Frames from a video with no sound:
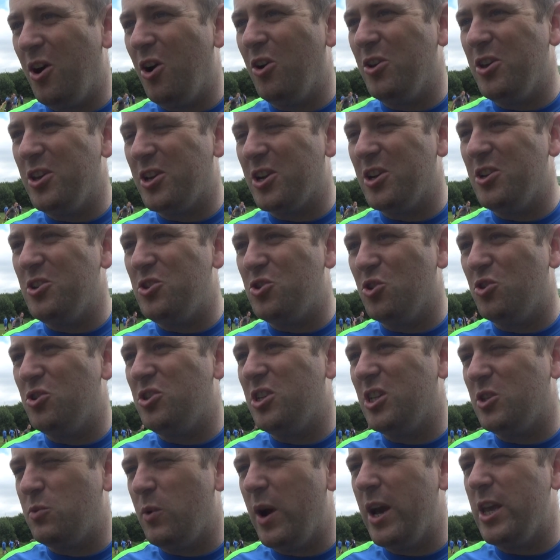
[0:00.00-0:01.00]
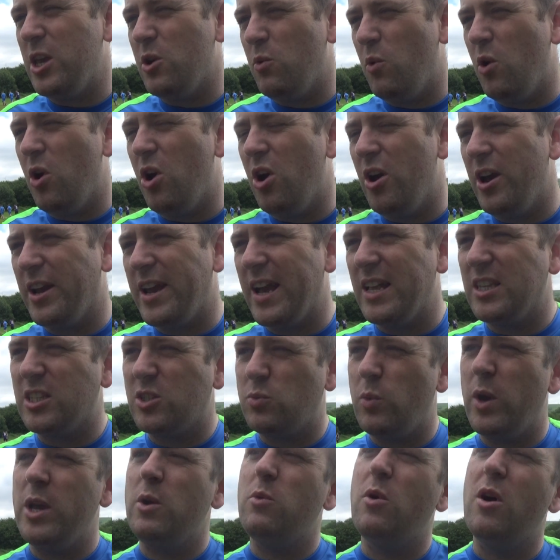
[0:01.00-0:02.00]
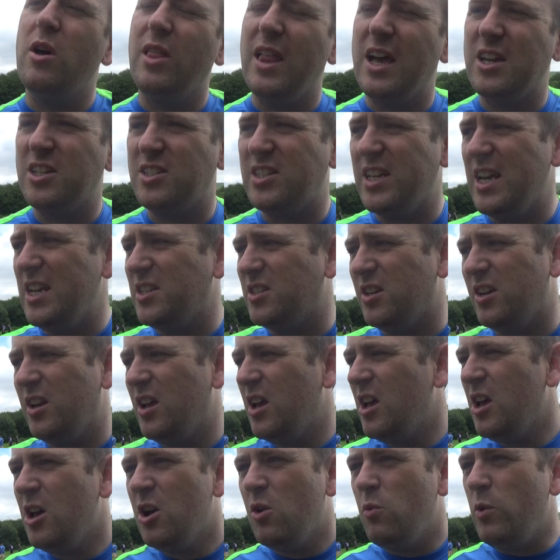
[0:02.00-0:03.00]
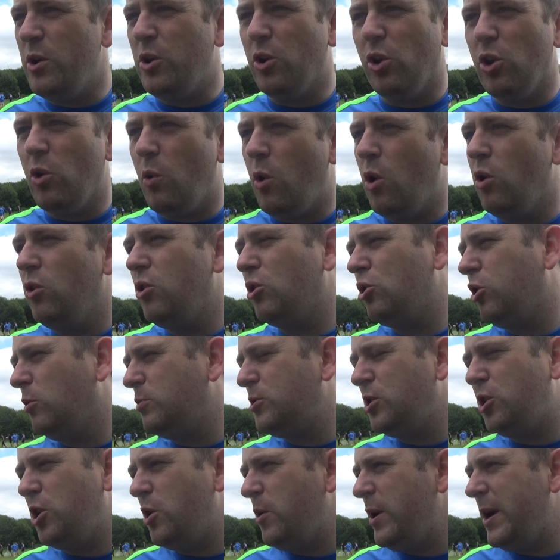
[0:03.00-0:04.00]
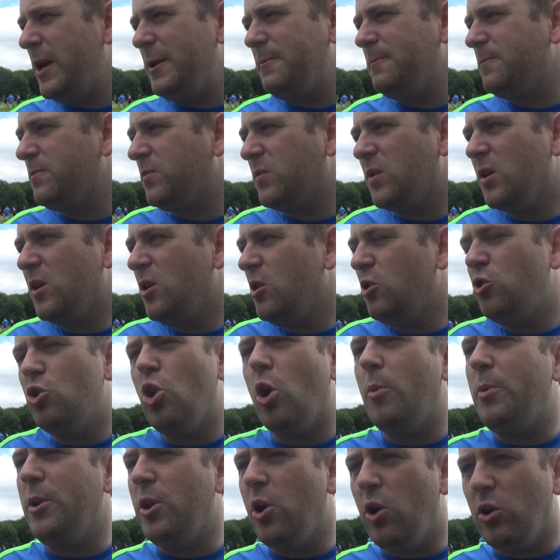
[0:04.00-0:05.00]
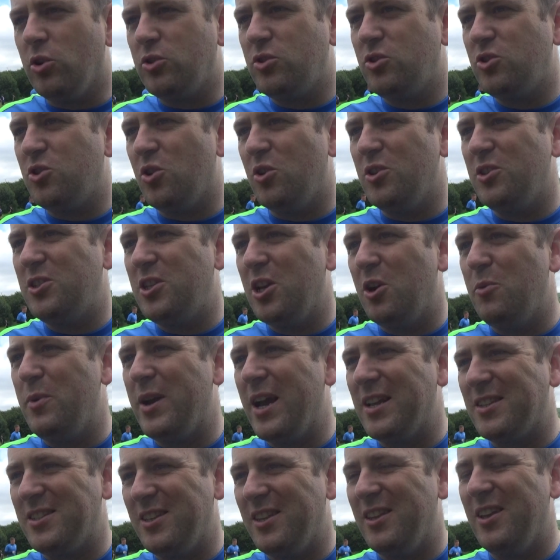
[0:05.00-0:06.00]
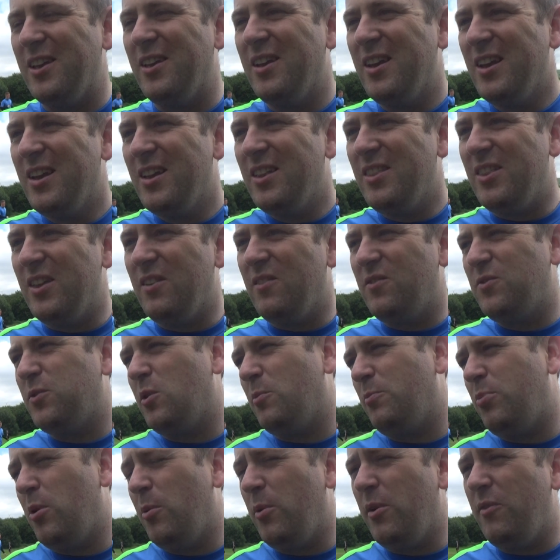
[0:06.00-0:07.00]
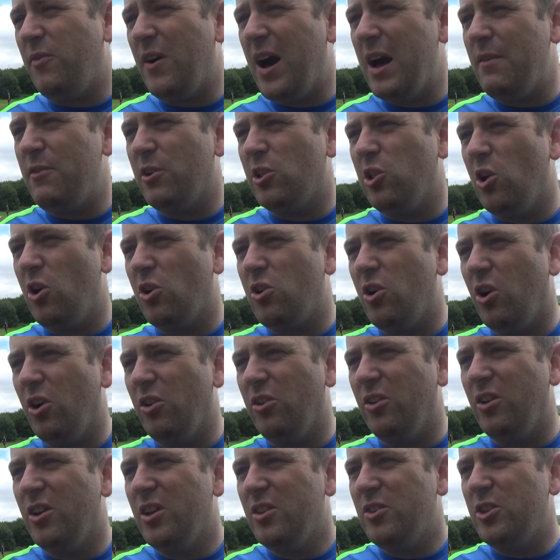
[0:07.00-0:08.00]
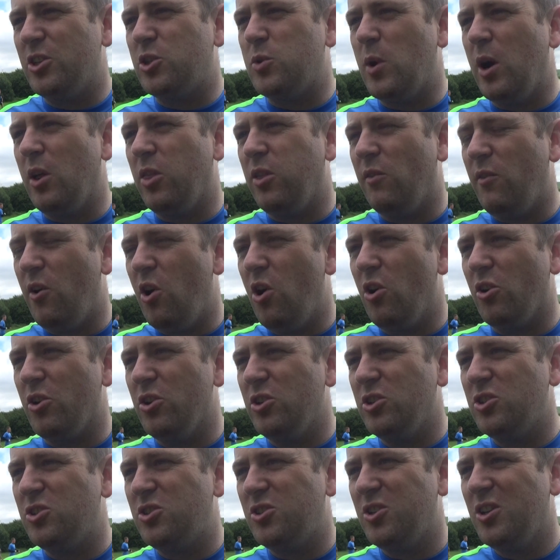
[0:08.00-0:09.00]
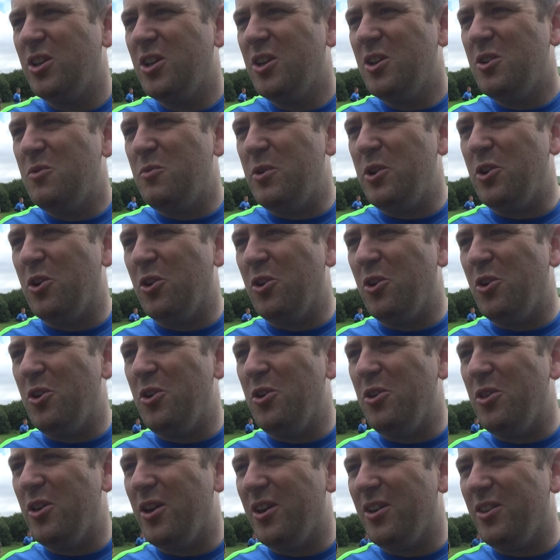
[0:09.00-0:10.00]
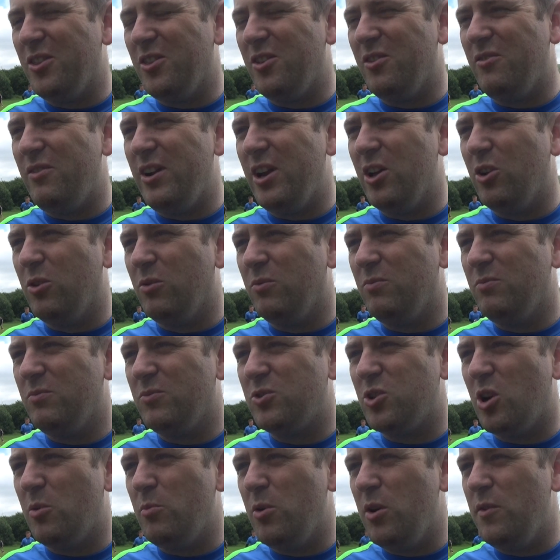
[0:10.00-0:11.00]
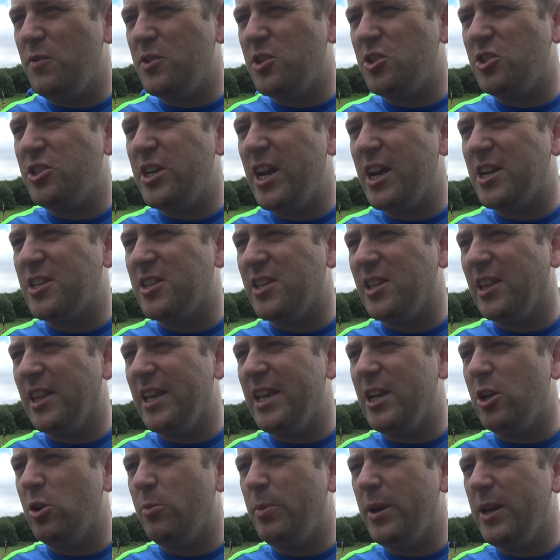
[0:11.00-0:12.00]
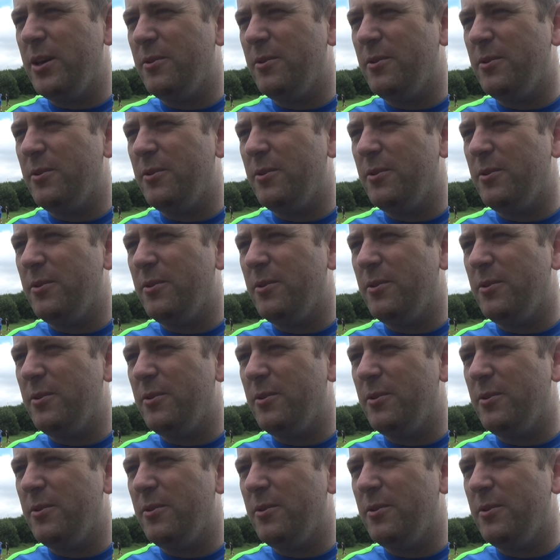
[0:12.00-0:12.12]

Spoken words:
All you can judge is where you were against where you were last season. We don't know what other clubs are doing. Nobody knows. So until we get to the probably 5 o'clock on the 12th of August, we don't know who the real sort of movers and shakers in the league will be.